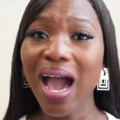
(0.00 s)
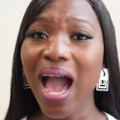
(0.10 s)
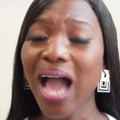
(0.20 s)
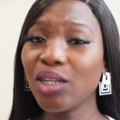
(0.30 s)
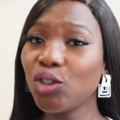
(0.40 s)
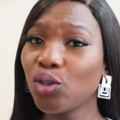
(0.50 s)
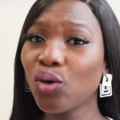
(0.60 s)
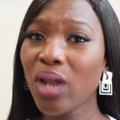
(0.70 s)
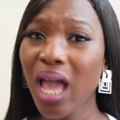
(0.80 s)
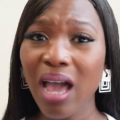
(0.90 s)
and you
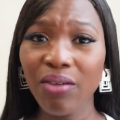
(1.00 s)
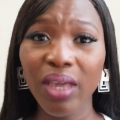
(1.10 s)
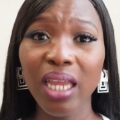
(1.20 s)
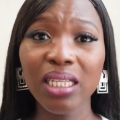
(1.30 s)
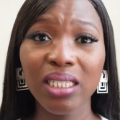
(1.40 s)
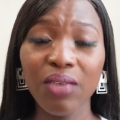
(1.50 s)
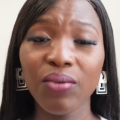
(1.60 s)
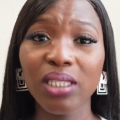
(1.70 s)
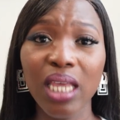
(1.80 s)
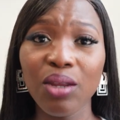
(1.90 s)
don't have any
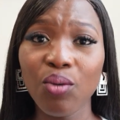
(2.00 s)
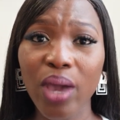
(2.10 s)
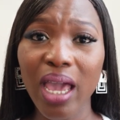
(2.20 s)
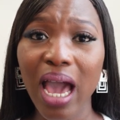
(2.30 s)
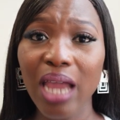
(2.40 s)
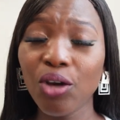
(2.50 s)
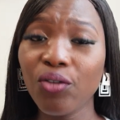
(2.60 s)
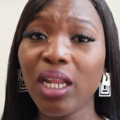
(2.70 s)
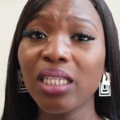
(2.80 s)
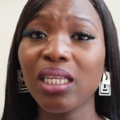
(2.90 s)
savings anywhere, I don't
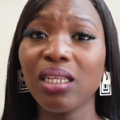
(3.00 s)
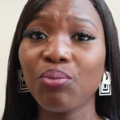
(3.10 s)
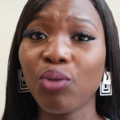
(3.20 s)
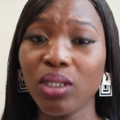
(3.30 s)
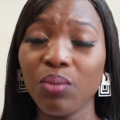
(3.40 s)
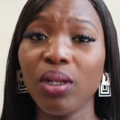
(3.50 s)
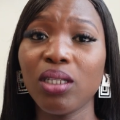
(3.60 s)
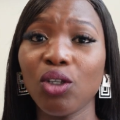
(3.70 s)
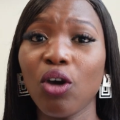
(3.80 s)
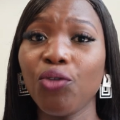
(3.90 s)
really see the
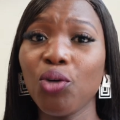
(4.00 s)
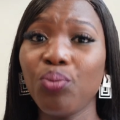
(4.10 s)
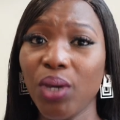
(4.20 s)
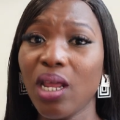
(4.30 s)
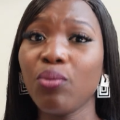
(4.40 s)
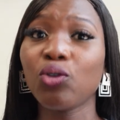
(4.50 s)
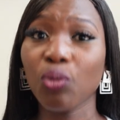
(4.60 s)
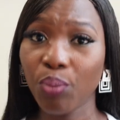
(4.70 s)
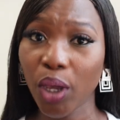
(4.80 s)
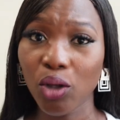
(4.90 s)
possibility of you being able to
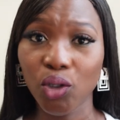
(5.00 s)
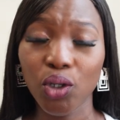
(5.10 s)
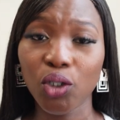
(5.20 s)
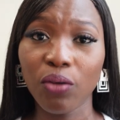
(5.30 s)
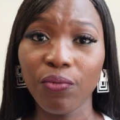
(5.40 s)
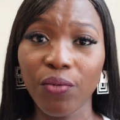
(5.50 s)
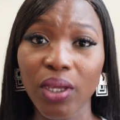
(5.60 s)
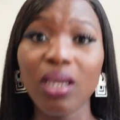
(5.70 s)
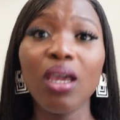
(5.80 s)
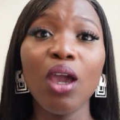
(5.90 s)
pay your tuition
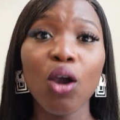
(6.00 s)
fee